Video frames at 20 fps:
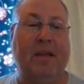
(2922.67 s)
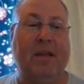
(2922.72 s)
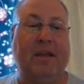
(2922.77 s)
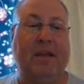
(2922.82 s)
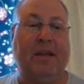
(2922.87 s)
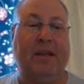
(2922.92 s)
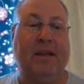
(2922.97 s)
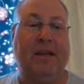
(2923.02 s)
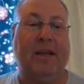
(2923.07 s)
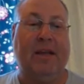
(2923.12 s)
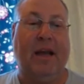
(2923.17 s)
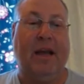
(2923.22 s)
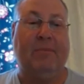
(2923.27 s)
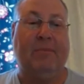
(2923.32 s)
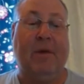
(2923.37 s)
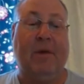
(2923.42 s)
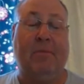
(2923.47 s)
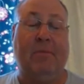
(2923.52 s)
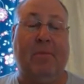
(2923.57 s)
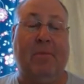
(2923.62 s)
Yeah,
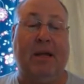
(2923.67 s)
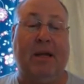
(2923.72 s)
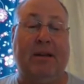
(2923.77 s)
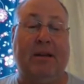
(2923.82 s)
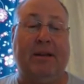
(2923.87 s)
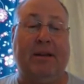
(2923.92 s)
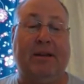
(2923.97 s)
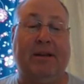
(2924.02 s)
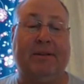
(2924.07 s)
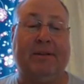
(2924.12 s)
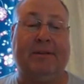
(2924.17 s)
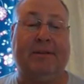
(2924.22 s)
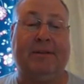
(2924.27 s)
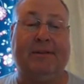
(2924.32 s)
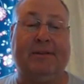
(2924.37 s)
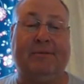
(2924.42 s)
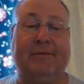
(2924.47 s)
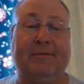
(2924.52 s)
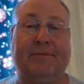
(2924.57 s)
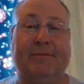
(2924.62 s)
but rounding up
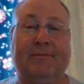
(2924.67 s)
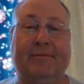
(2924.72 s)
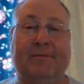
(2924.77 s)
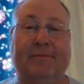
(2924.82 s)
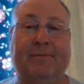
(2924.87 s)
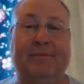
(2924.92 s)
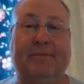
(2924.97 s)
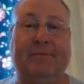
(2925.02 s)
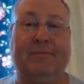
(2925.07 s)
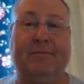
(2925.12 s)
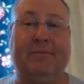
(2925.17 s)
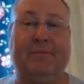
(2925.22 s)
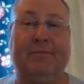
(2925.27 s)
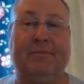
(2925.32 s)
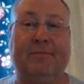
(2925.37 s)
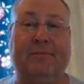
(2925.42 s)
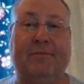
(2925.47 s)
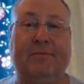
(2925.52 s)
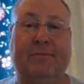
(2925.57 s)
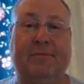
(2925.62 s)
all the riffraff
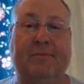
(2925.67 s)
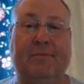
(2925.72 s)
around this.